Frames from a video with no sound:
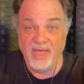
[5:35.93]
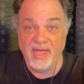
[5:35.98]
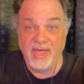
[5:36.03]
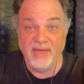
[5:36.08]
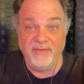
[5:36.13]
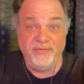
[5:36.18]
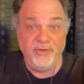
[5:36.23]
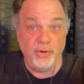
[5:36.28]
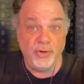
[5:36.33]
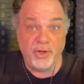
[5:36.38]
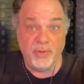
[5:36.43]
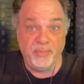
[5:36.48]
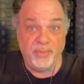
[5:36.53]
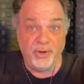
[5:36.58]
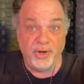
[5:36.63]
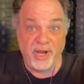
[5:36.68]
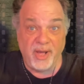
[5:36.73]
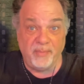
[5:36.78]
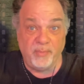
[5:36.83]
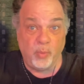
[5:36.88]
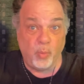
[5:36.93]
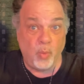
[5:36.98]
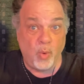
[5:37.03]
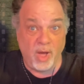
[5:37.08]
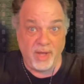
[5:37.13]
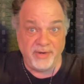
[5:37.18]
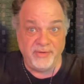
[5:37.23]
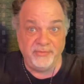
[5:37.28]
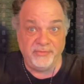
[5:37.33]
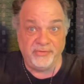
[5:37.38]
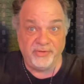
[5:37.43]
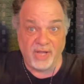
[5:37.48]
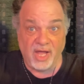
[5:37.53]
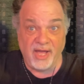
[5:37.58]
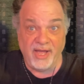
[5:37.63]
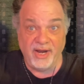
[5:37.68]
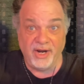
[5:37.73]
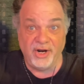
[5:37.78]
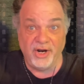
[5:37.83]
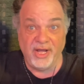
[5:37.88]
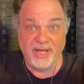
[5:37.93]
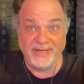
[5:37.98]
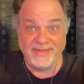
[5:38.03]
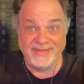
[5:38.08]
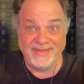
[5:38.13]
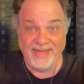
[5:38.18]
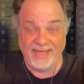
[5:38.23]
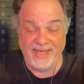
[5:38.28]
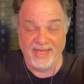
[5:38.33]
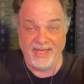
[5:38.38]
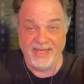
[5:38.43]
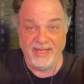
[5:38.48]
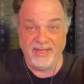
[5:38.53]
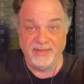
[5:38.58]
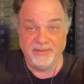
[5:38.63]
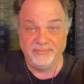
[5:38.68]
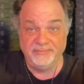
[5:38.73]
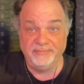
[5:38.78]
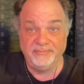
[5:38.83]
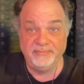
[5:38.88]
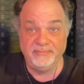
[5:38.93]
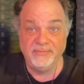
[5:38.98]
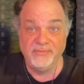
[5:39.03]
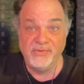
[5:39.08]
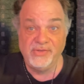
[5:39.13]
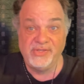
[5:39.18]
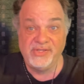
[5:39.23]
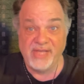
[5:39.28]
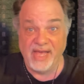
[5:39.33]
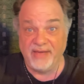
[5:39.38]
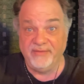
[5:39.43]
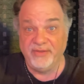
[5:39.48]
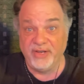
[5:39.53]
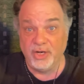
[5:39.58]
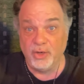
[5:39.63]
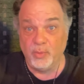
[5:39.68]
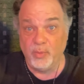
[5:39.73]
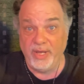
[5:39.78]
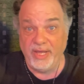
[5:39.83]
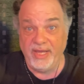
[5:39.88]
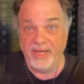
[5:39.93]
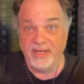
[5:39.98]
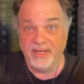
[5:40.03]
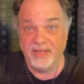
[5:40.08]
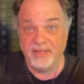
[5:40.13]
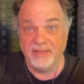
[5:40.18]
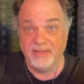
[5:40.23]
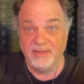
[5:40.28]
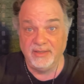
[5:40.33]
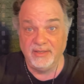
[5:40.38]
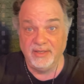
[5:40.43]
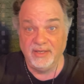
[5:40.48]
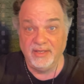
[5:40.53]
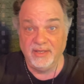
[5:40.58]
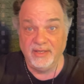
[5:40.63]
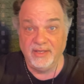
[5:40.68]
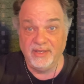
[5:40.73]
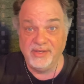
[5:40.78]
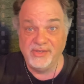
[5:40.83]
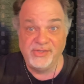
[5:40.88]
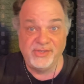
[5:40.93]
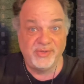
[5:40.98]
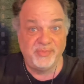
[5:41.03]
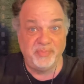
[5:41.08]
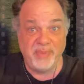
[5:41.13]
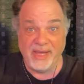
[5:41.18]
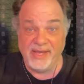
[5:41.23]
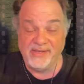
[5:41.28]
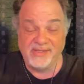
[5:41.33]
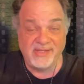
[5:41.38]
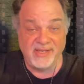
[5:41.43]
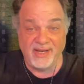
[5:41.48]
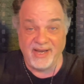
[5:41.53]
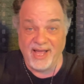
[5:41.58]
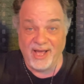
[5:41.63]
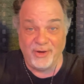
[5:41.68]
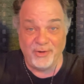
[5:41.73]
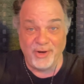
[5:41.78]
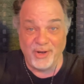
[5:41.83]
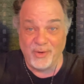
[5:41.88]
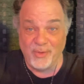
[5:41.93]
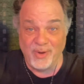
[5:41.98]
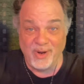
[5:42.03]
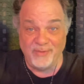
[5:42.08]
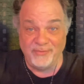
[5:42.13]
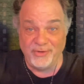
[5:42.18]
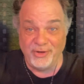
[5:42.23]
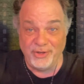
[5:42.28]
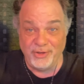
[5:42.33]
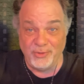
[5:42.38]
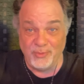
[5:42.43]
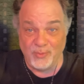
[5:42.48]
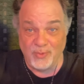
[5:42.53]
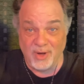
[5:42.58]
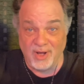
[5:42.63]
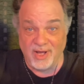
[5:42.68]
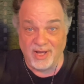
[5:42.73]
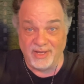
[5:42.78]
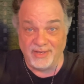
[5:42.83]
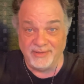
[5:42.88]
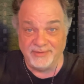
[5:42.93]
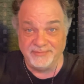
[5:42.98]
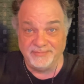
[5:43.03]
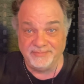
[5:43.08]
if you can put up one flyer a day, seven a week, space it out however you want,